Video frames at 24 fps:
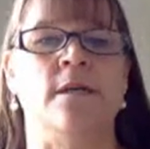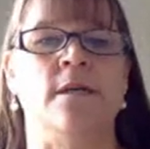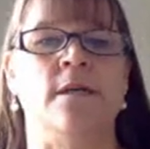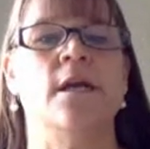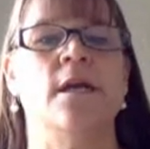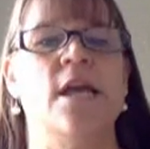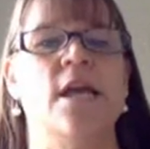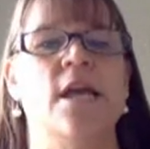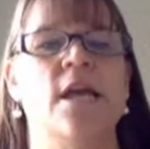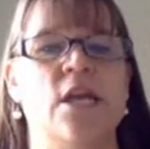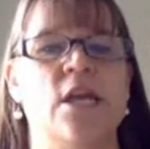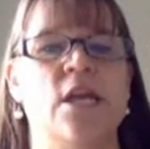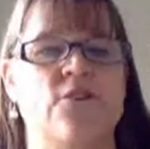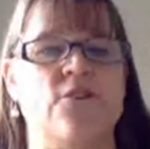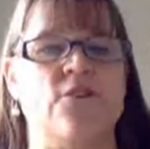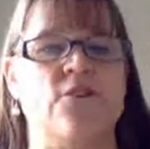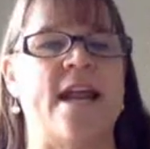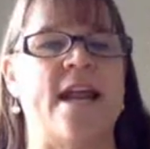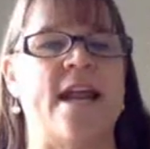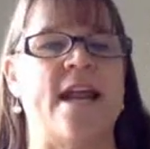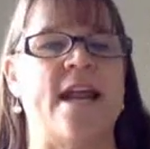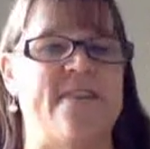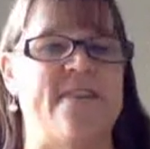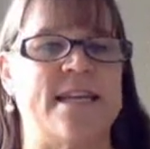So that
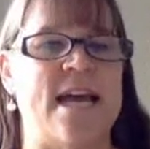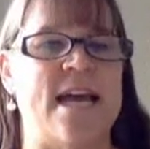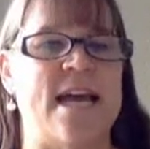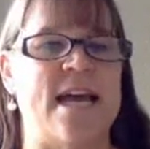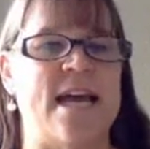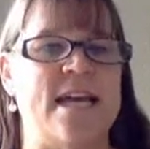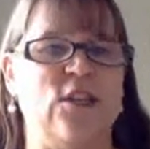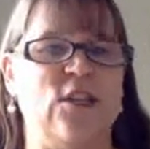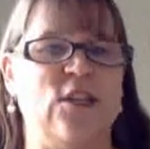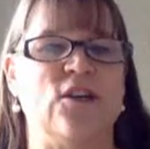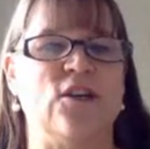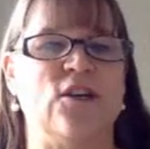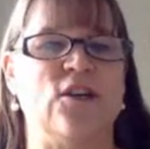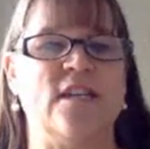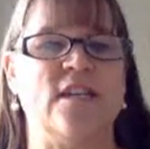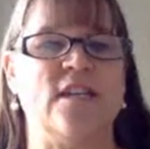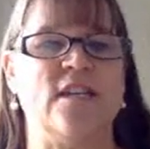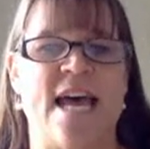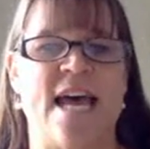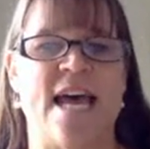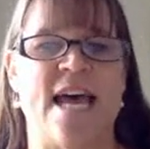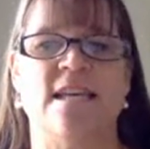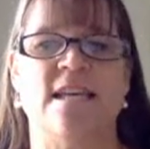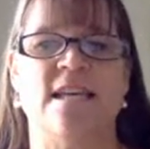effect size looks at the
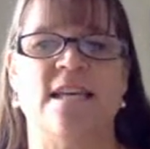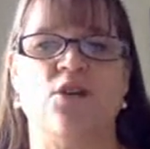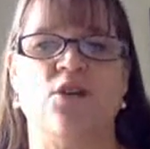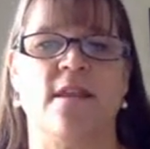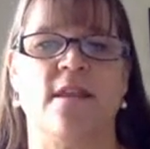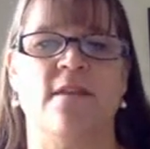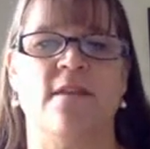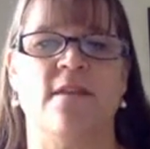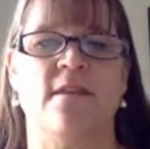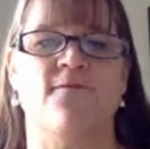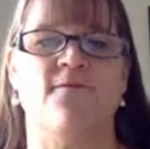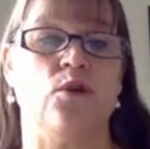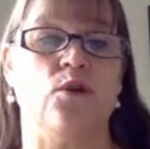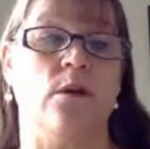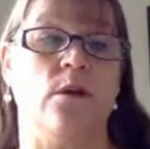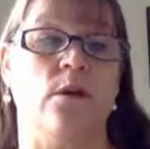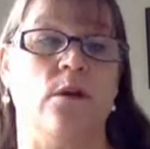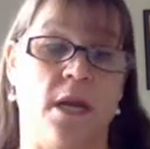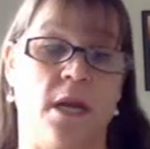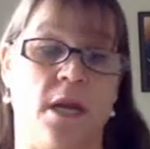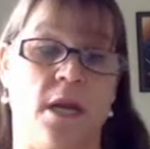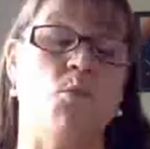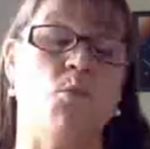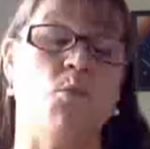strength of the treatment,
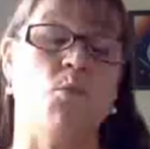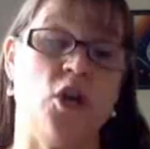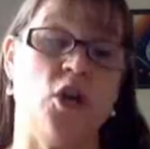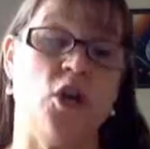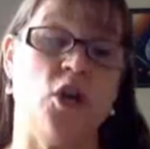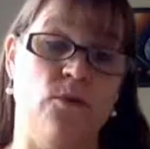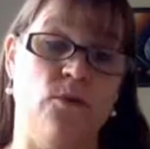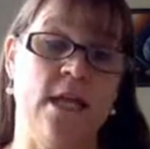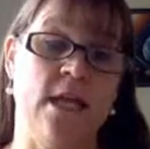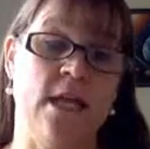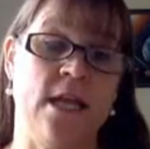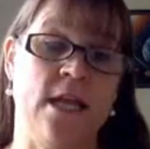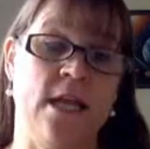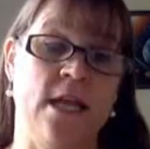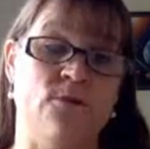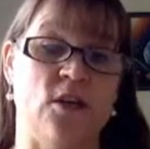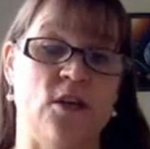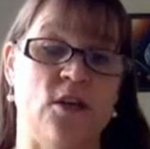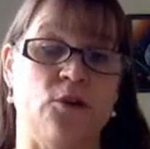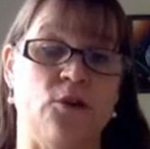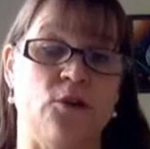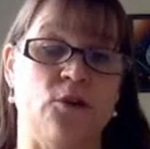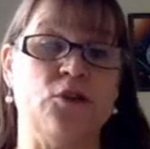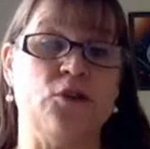and when you're reading the
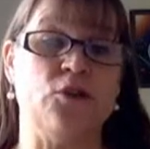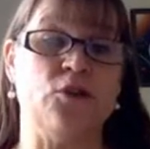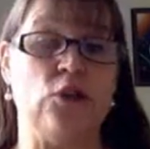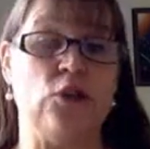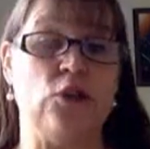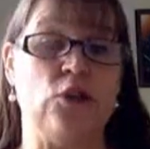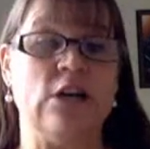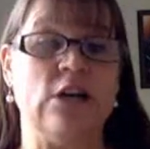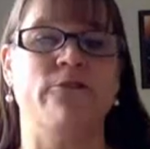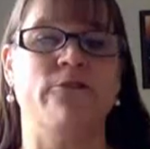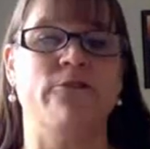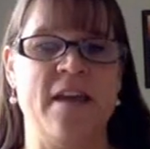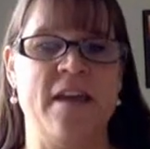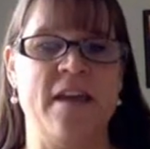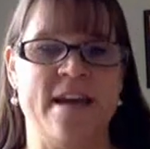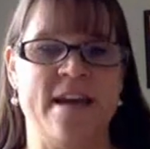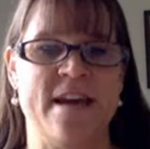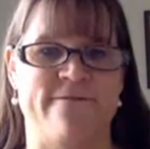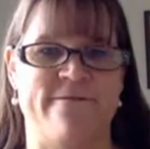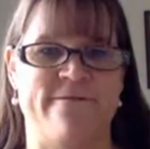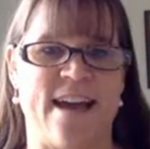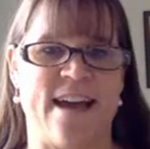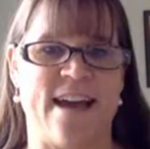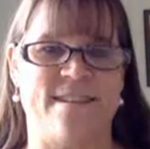results, you'll look for the
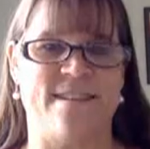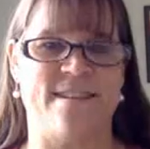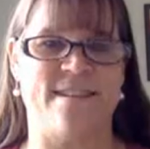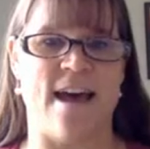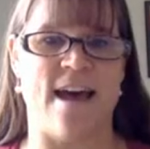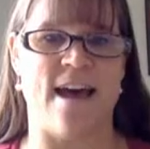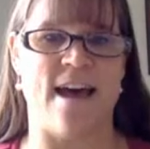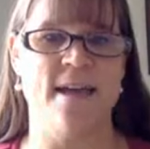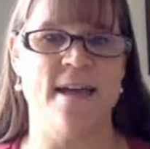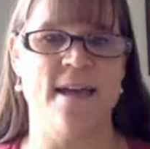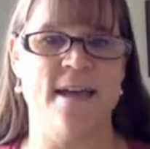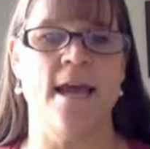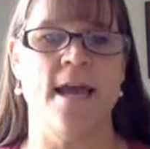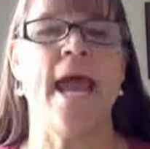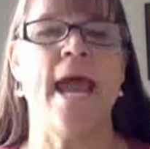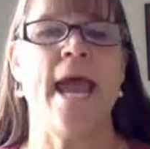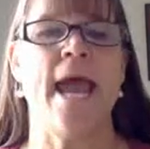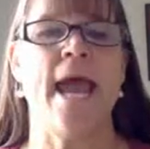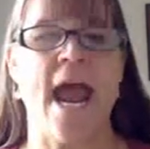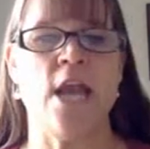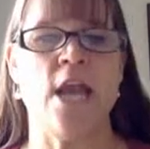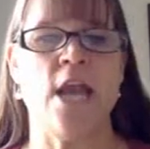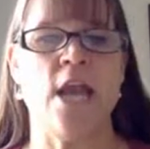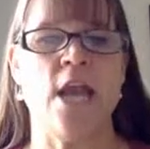effect size,
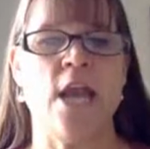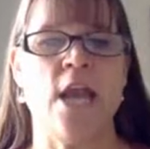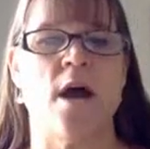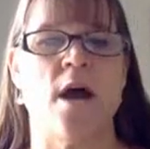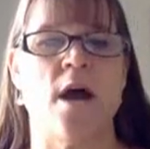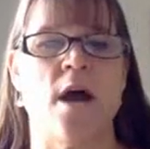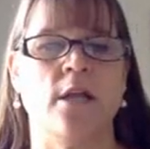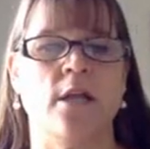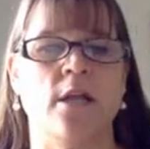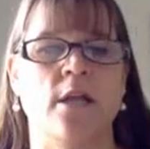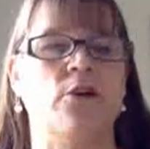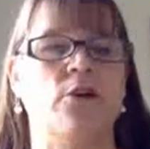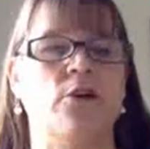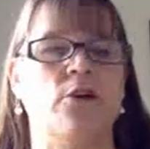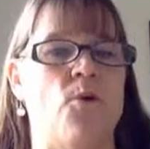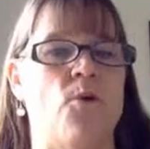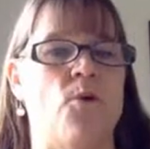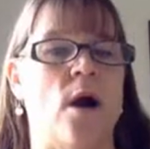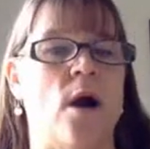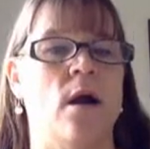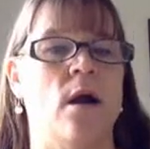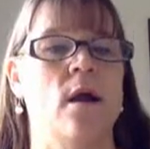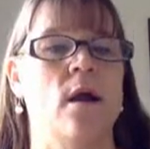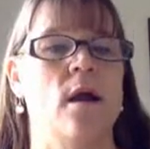and you want to look
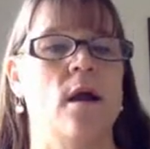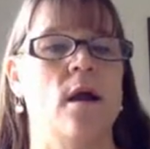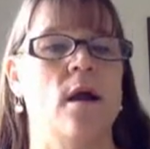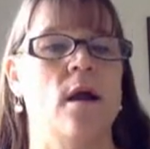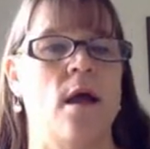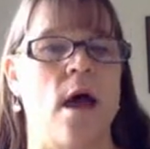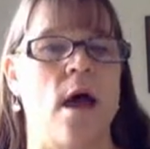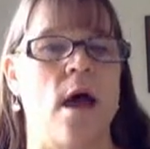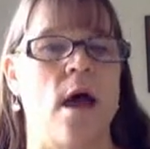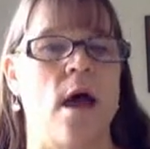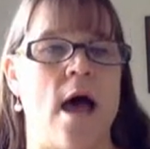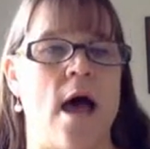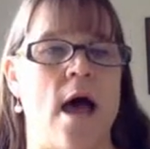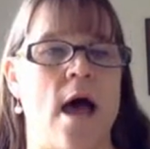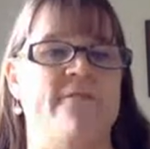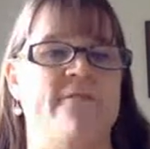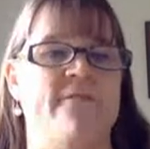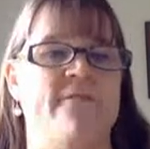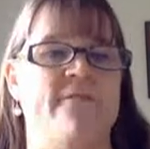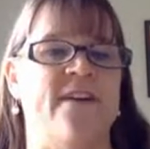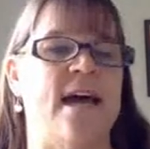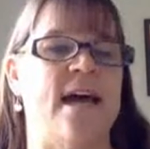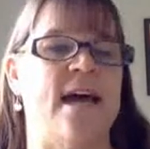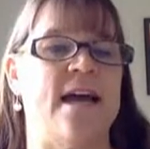for effect
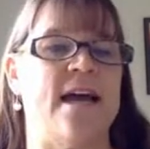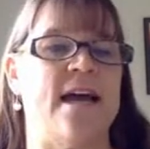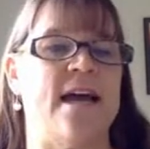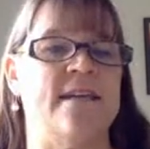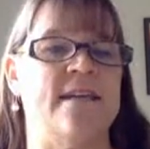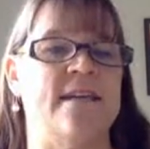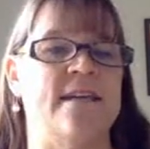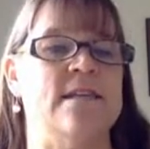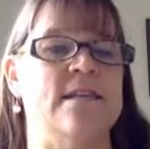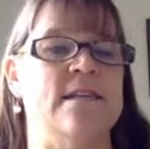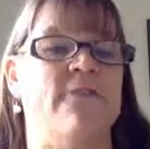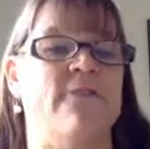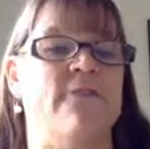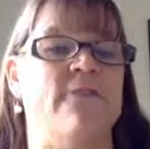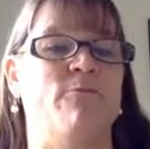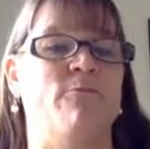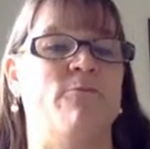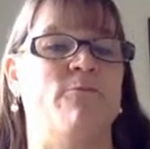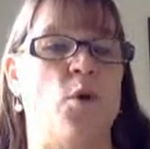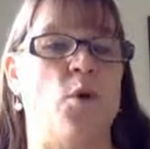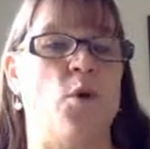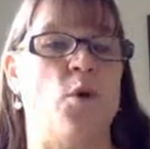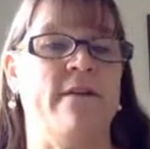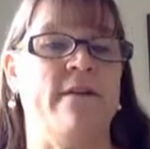sizes of
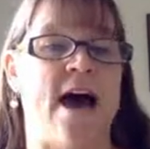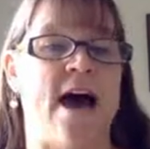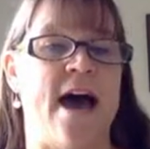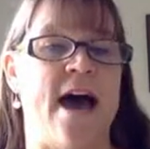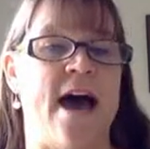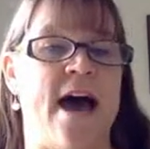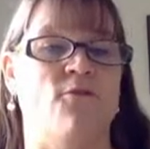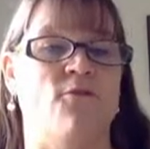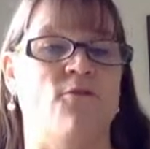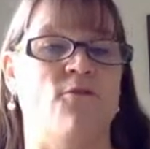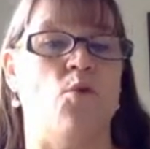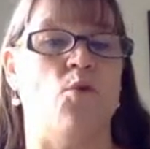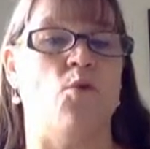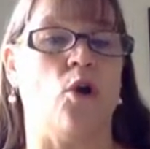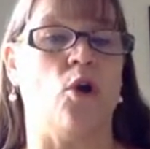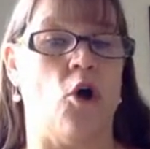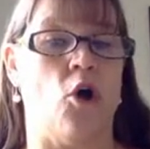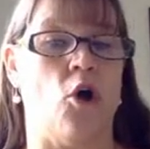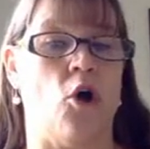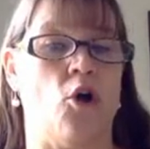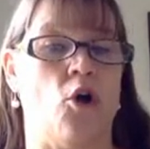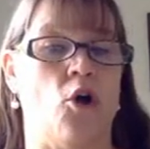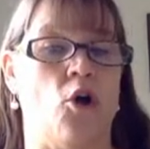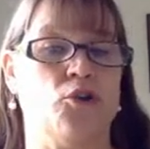0.5 or
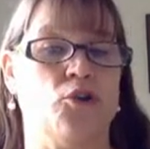larger.